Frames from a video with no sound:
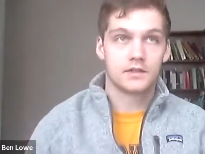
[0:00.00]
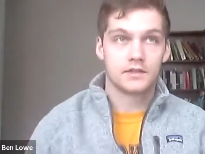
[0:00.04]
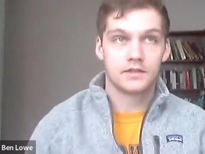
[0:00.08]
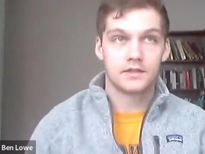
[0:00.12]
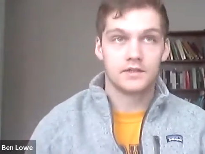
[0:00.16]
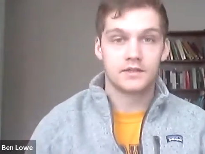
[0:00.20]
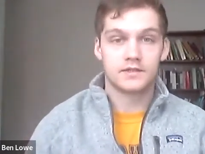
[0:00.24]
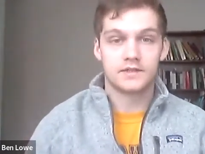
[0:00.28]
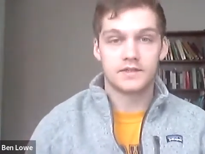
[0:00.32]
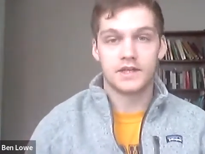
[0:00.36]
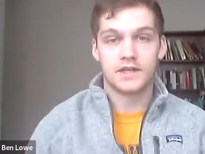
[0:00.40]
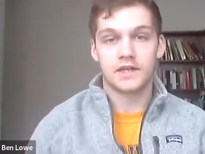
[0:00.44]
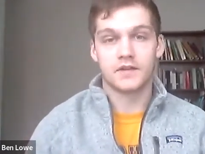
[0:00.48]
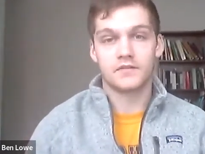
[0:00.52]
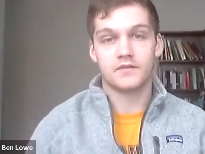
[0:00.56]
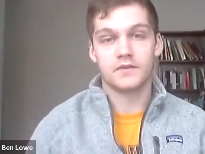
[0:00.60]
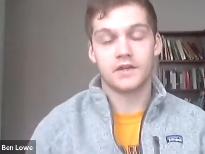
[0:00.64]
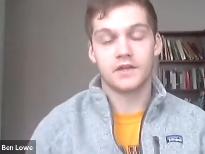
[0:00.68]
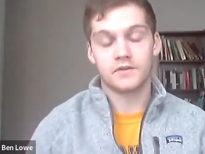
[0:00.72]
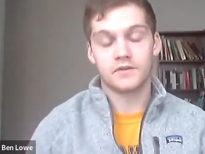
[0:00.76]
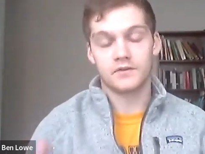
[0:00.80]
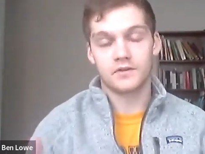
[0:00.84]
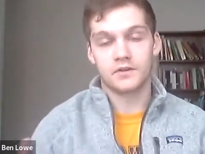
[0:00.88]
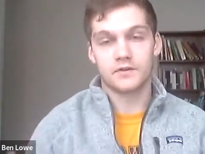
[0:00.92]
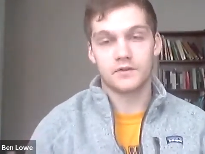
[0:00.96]
the setting of
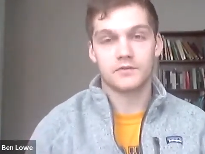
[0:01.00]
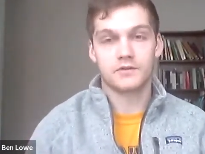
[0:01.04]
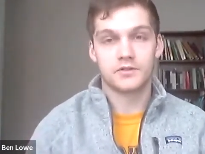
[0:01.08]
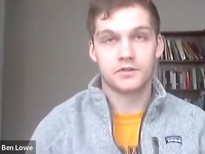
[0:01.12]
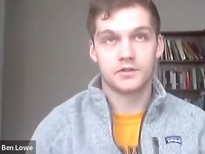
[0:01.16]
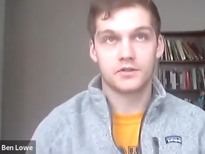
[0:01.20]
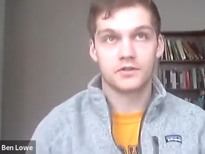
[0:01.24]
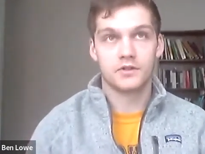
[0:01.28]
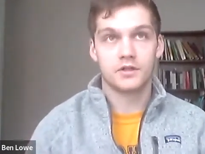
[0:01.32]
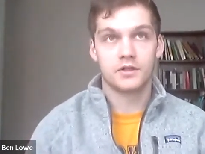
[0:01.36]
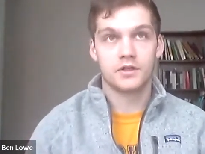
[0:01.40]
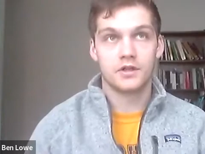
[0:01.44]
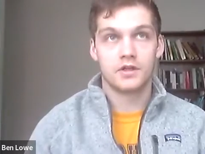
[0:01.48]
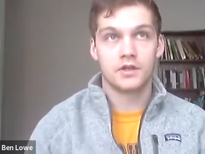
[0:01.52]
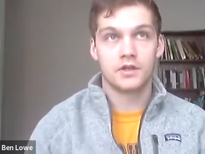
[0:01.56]
negative curvature